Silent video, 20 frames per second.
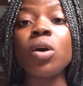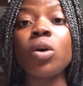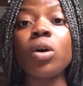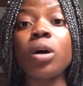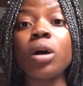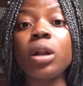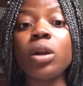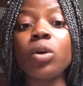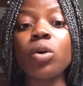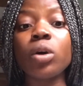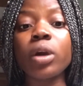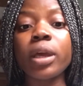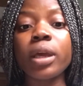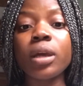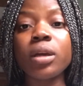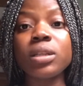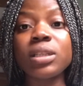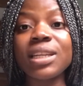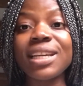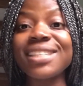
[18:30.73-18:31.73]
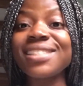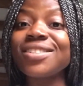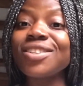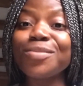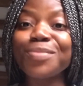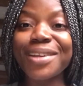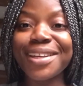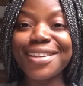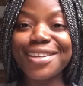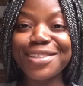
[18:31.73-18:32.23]
And okay, until I see
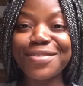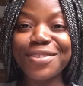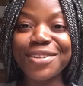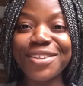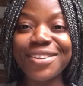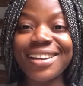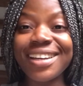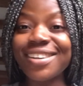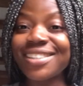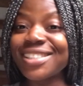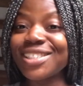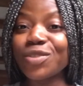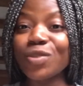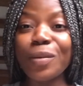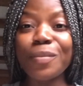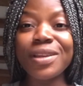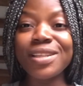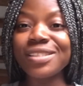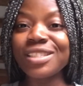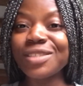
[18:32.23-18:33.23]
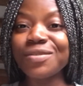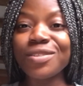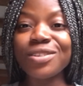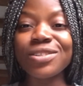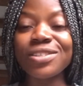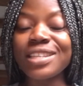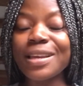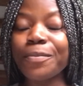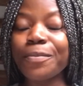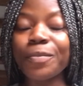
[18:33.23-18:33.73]
you in my next video, because this is why I'm ending
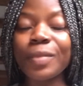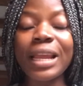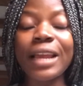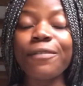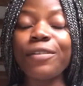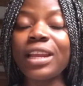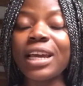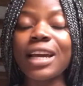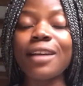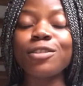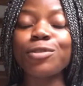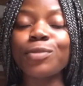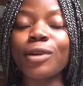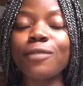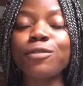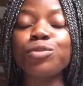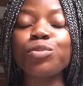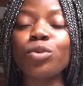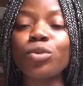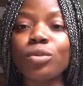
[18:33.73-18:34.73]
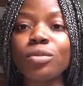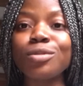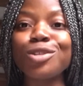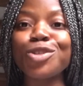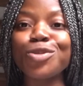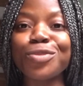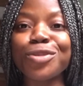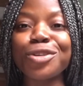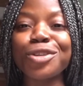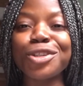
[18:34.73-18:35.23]
this video. I feel like I've spoken
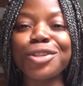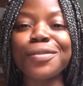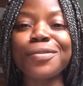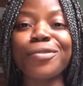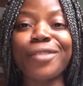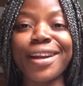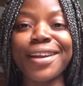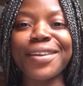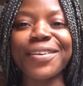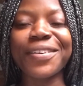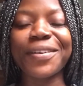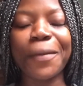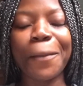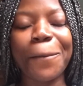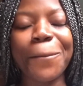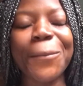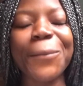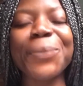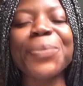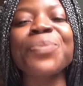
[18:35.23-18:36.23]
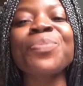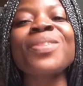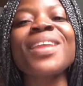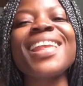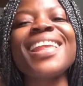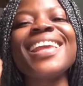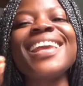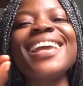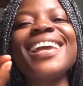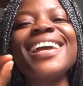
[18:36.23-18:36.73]
too much right now.
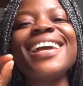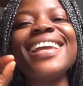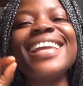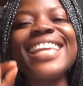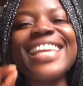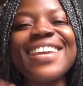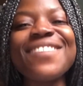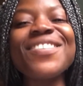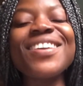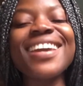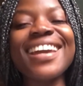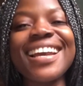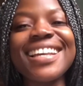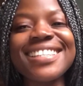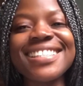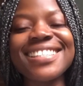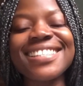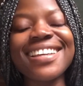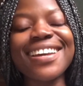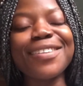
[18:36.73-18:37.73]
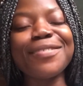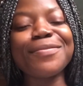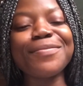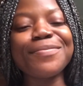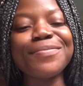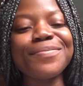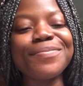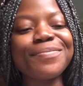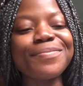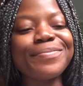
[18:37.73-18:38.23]
If you guys
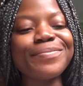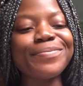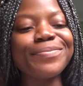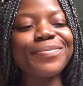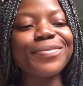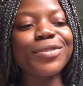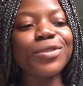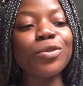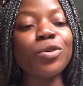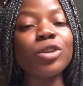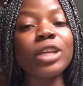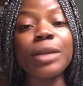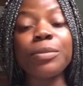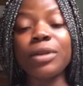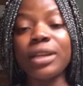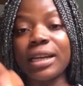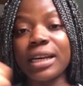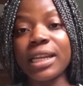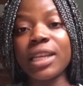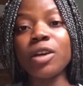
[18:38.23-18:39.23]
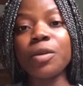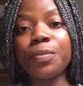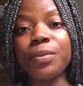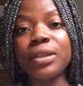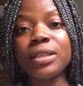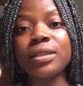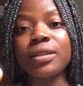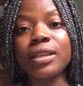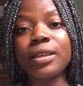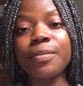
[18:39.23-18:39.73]
don't anybody can help,
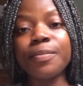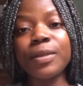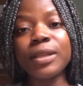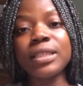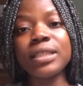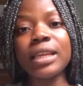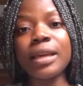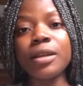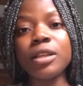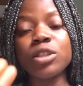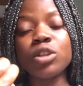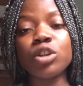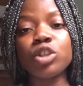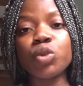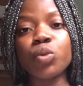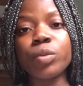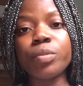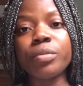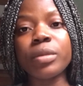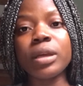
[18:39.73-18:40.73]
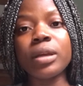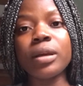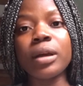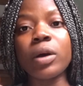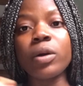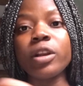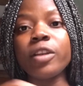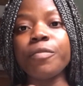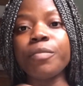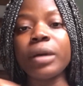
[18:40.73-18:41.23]
please get in touch with me.
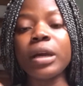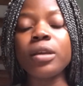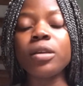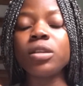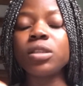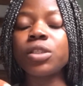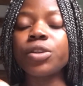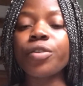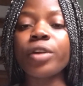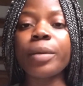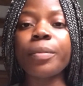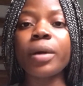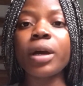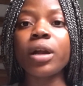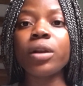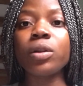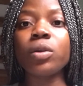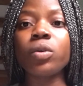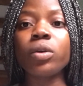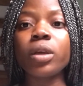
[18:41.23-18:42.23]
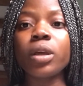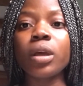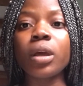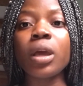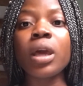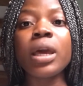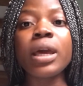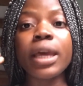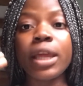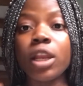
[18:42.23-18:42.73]
I'll leave my Instagram handle here,
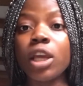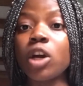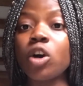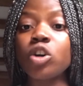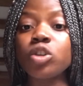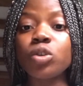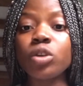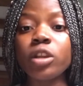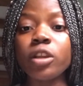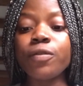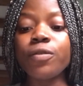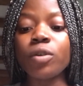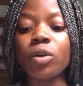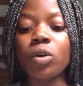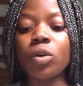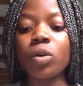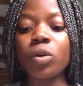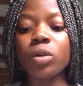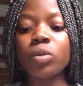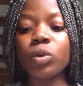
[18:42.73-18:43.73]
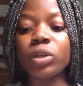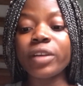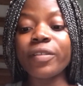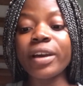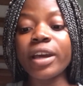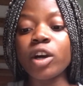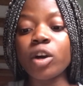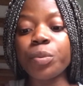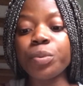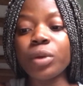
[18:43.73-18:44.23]
and you can also leave your
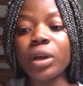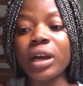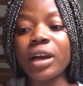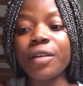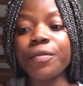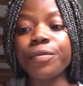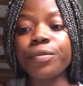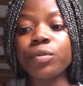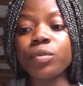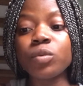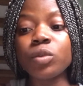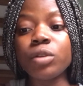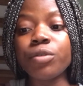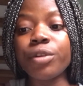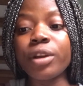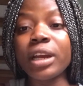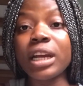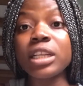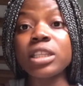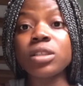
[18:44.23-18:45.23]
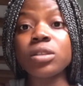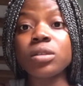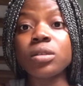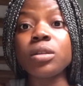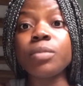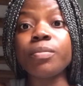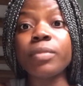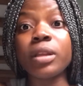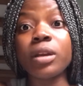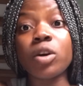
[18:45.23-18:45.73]
whatever help you have regards
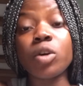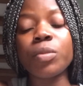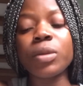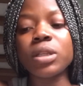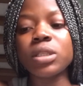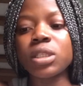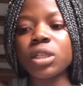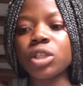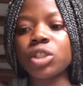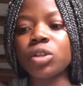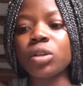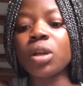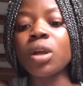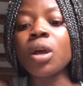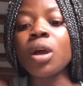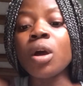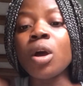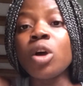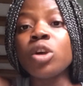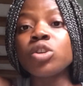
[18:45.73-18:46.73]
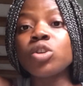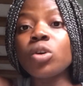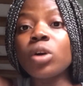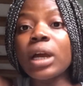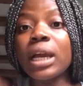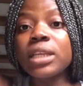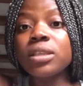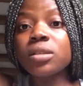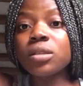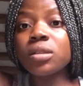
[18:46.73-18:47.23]
in the comment section. So
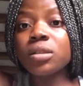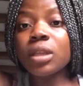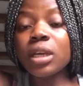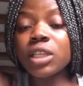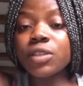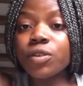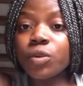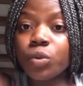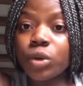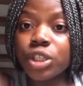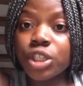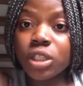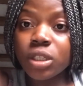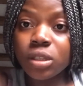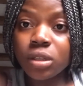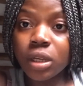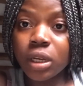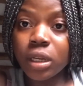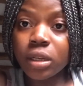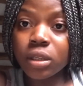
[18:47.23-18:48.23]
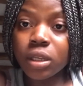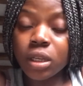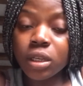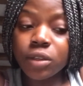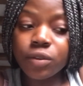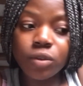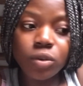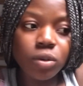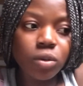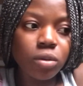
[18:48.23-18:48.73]
guys, thanks for watching, and
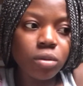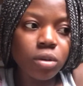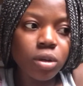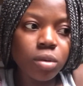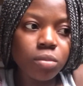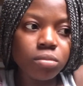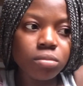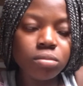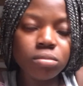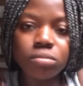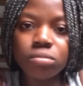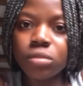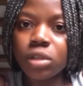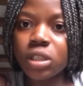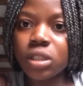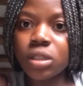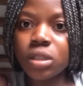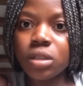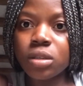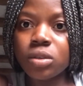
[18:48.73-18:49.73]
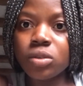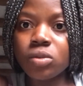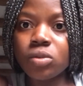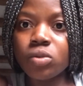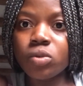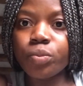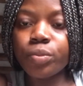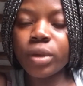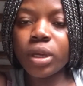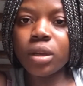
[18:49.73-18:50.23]
thanks for listening
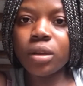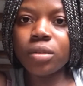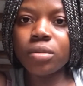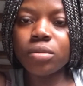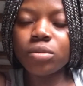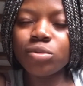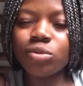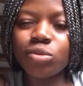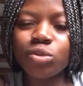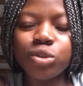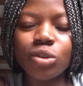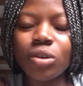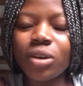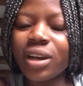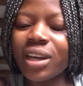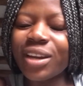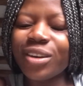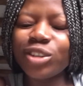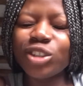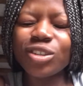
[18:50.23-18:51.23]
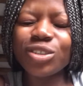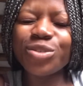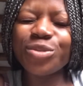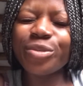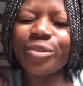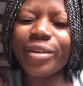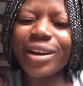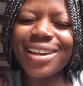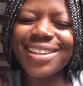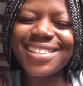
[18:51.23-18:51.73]
to me talk and just
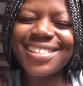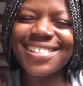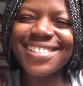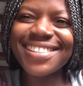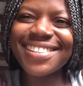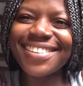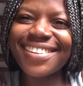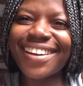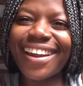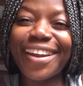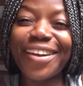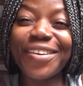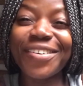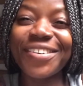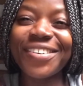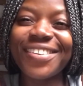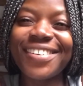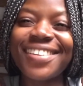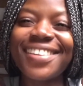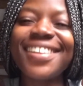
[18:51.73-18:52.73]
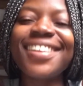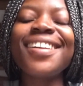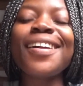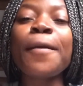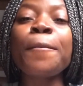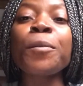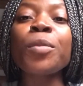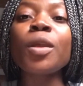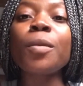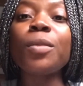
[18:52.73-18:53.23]
rant. I know.
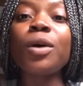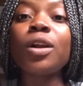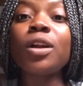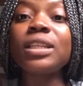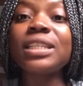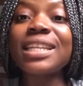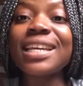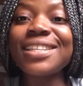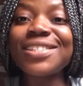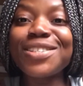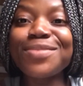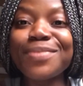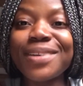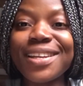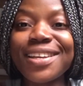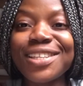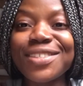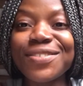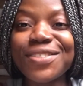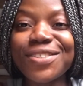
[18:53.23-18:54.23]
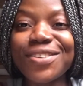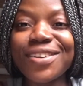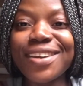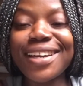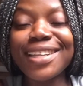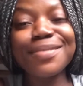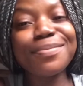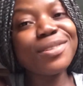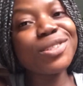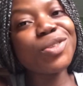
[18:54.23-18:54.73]
But until I see my next video,
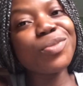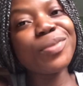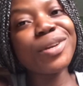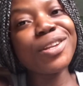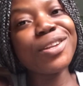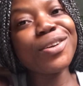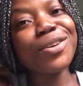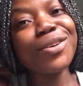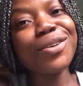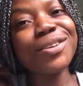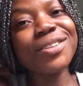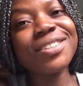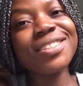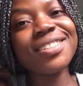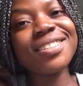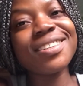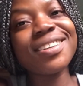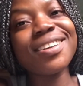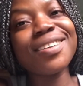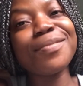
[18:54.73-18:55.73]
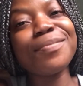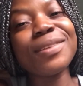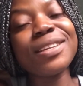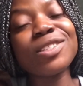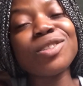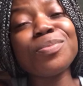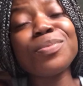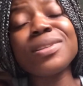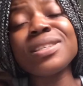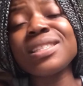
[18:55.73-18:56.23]
guys, please remain in God
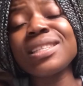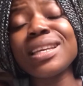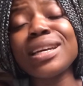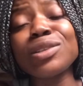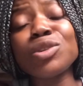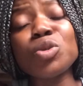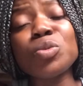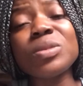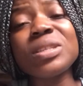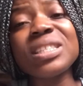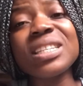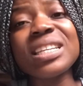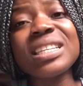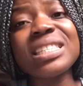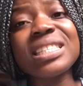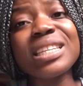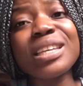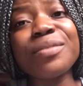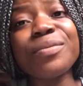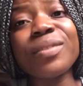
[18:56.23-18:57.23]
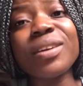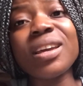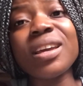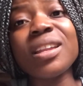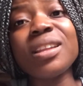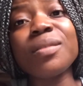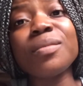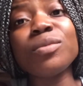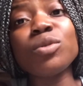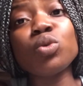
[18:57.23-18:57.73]
bless you. Please stay at home, stay safe,
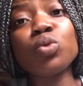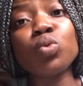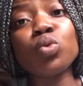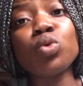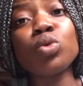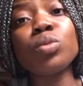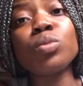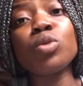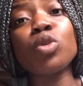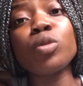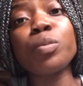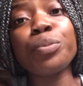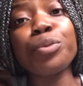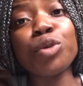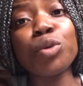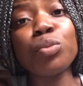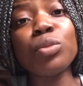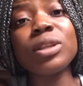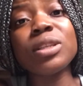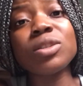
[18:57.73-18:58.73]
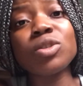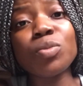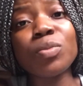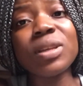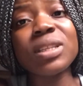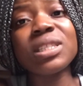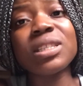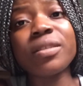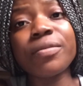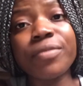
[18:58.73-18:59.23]
and do not promote
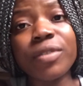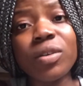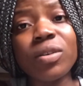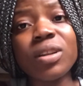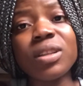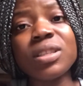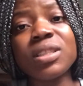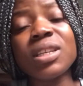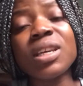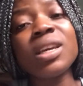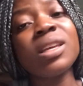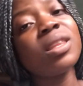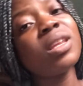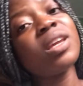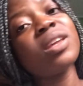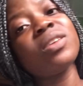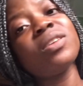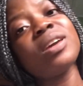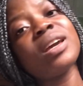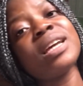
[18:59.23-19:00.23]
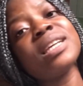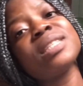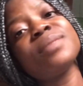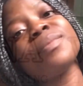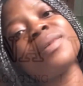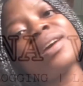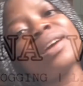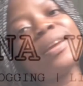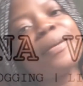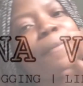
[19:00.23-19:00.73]
domestic violence. Thank you guys.
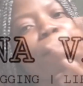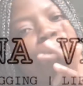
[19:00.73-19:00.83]
Bye.